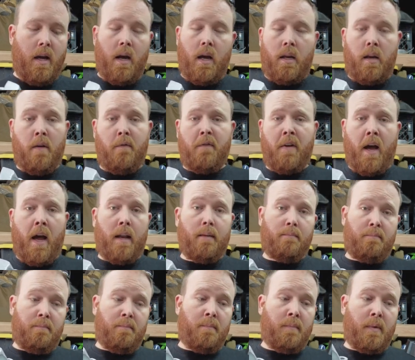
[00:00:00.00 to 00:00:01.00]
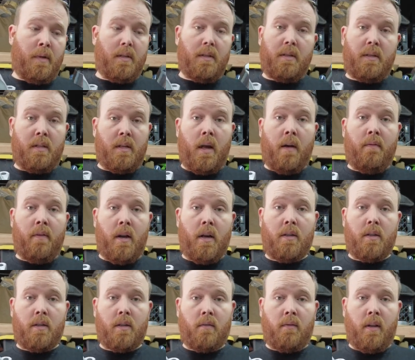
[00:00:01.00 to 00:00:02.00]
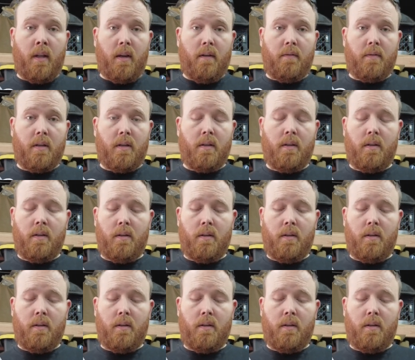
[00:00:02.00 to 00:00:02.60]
and you've got seven inches of lift.